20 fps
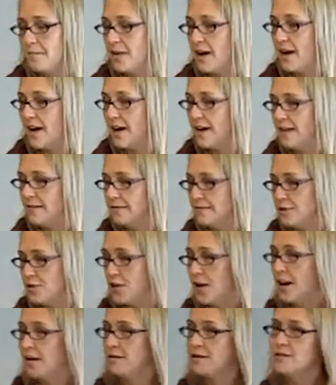My
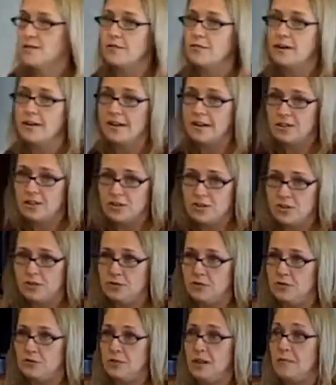job is threatening
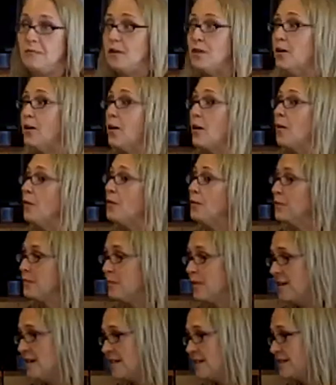to let me go
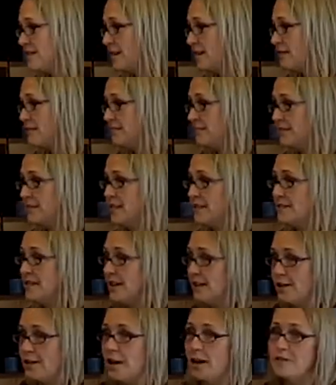because I'm
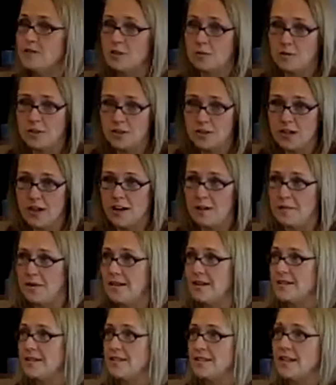taking off so much time
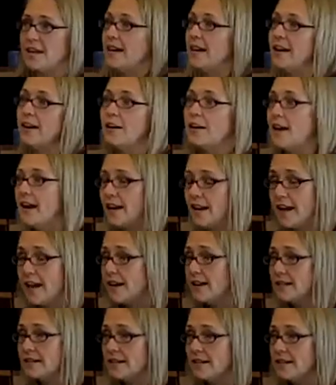because the daycare can't
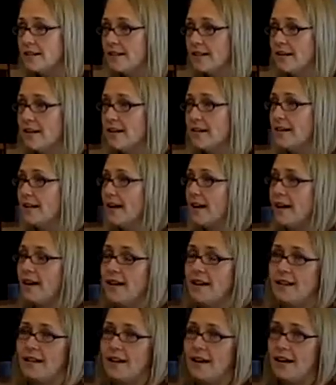handle it.
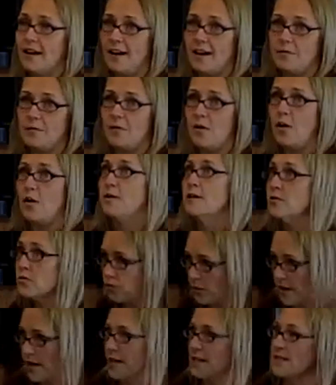And I'm always
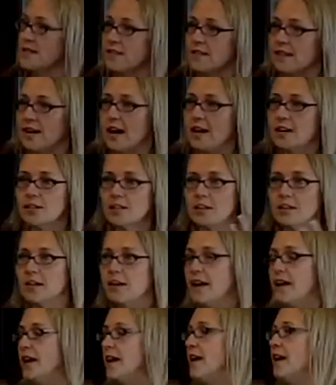running to the
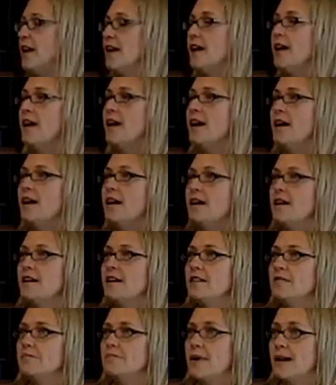doctor. And
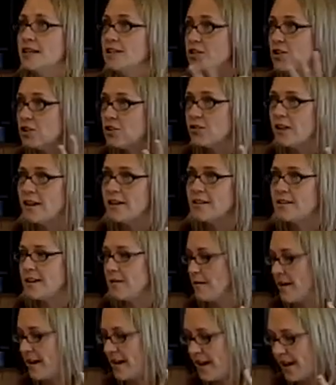my stress,
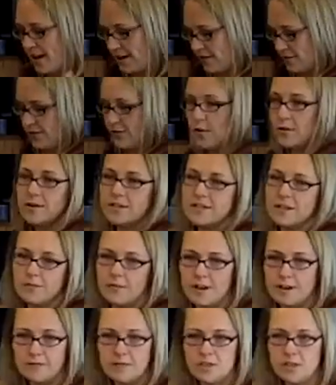I can't even focus on
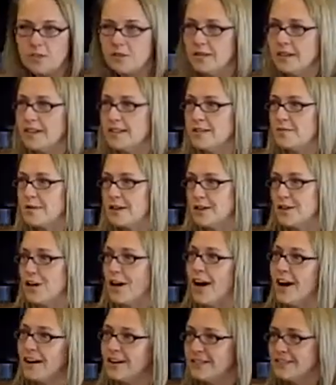what I'm doing. It's my
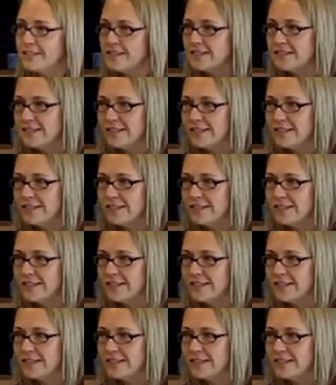child.